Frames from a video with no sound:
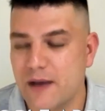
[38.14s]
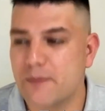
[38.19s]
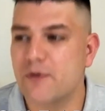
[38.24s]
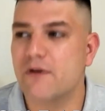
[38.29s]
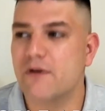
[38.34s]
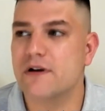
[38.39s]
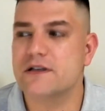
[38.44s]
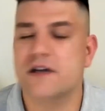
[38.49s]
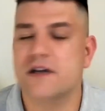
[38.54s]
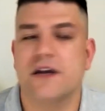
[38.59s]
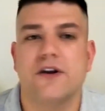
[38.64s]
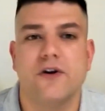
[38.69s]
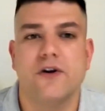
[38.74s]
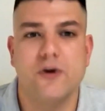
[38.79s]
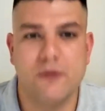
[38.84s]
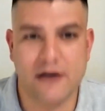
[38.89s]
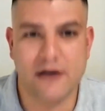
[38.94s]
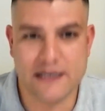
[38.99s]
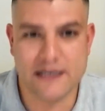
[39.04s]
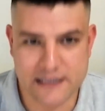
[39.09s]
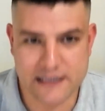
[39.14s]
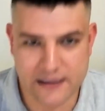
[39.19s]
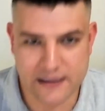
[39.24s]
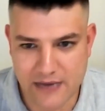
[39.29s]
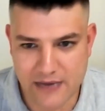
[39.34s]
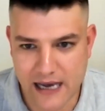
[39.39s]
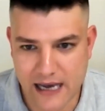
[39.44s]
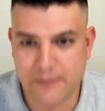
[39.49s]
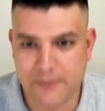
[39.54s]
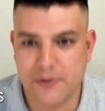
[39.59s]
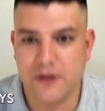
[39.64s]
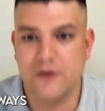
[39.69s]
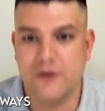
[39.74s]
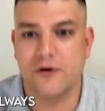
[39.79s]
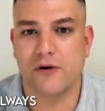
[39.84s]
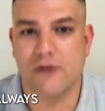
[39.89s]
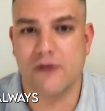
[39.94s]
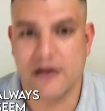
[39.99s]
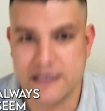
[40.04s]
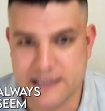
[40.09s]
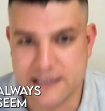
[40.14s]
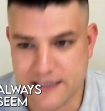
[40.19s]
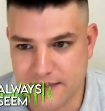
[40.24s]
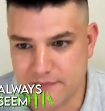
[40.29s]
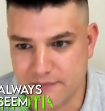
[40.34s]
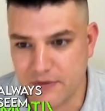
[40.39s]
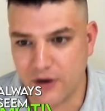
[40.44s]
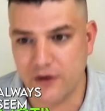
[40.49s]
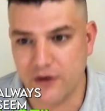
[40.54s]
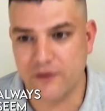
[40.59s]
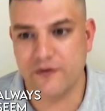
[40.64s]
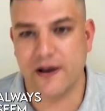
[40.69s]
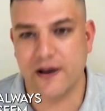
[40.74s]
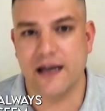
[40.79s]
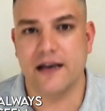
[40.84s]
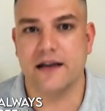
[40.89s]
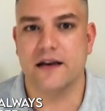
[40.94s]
always like, you always seem happy, you always seem motivated.